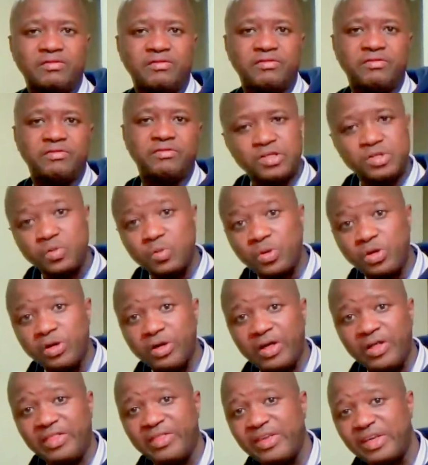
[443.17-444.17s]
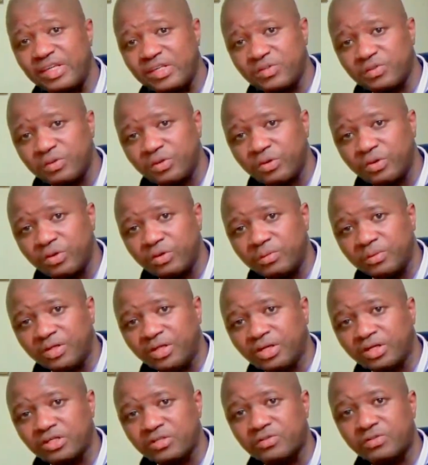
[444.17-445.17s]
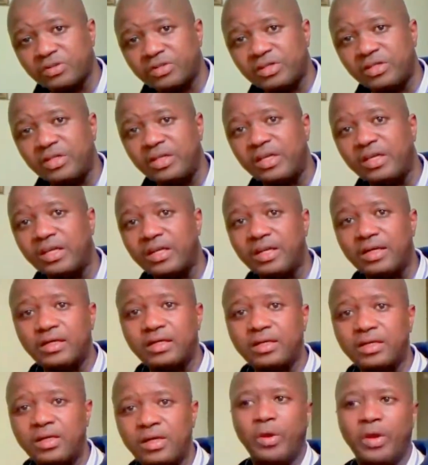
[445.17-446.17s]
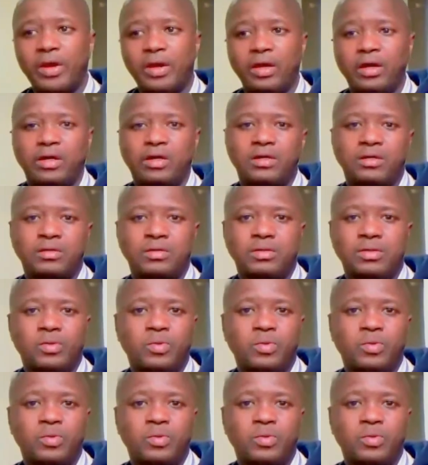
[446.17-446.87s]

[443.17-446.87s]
the first World Ethics Forum in Oxford in England where